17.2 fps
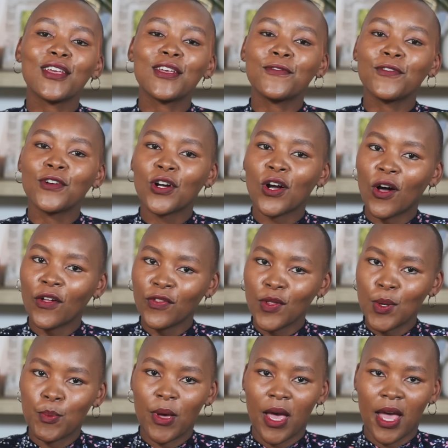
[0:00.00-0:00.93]
he forgot
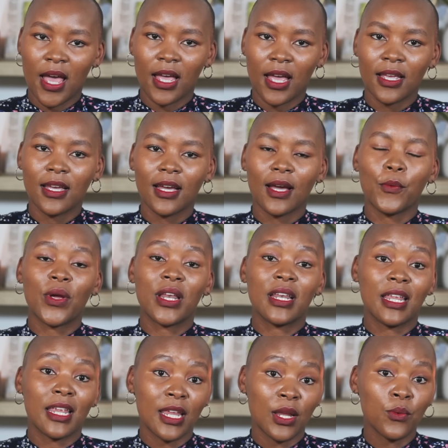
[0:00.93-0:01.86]
the bag
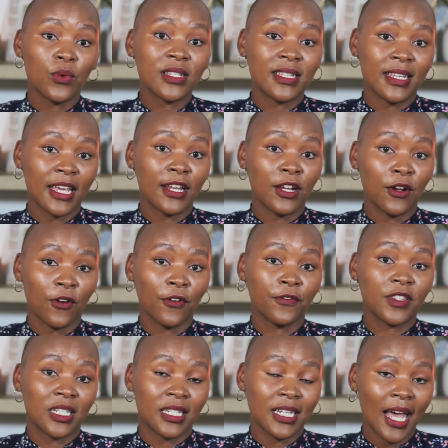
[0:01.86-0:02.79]
when he was getting
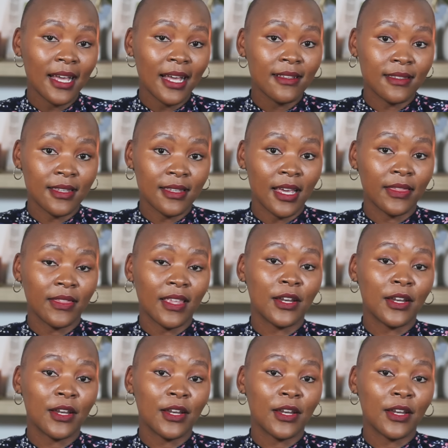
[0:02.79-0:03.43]
off the taxi and